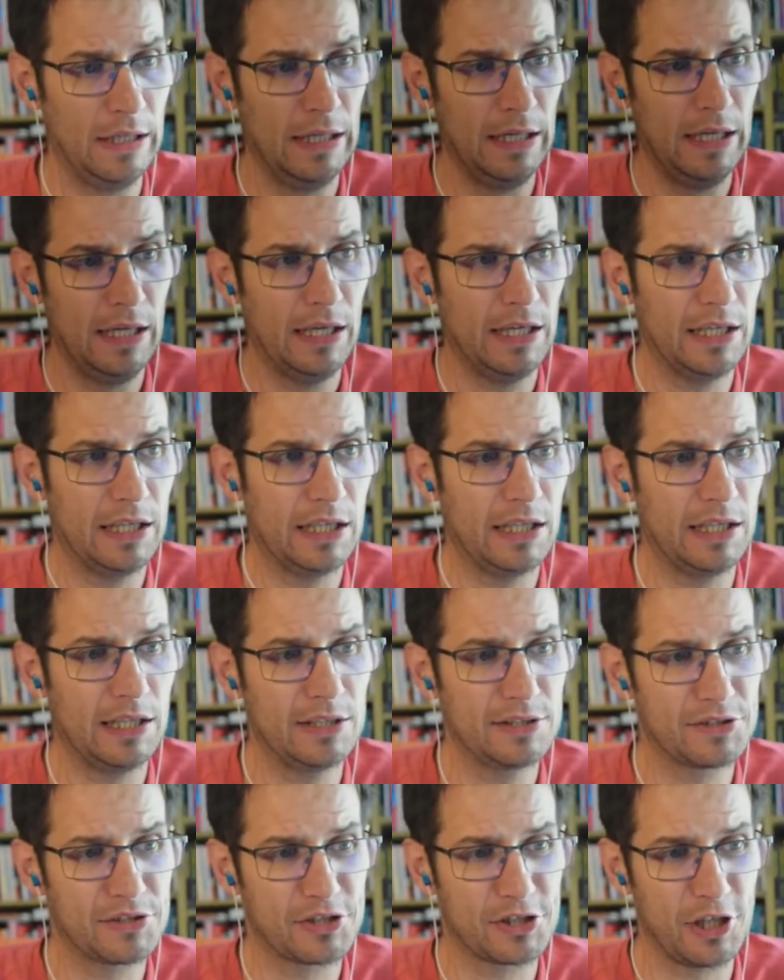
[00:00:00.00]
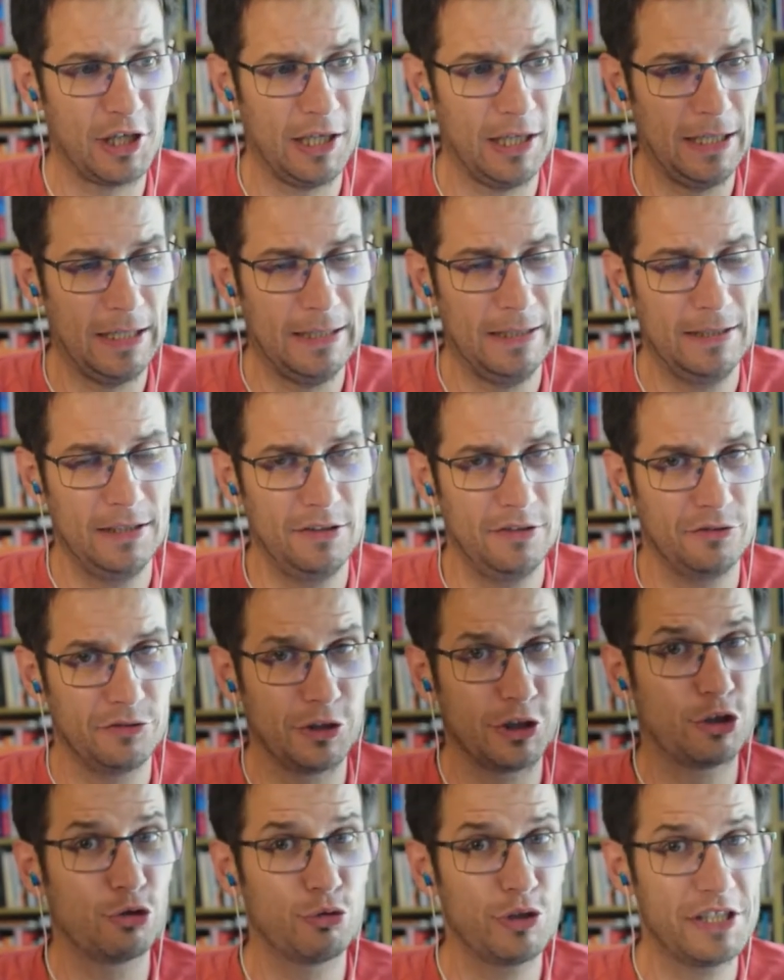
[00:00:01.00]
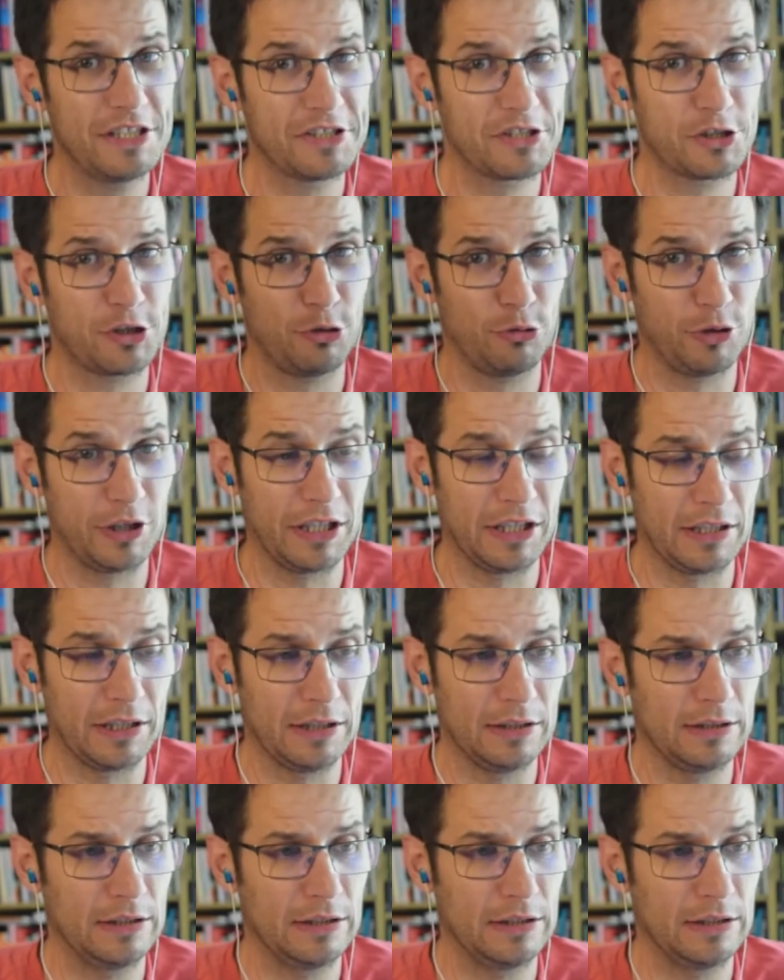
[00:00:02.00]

is the green screen.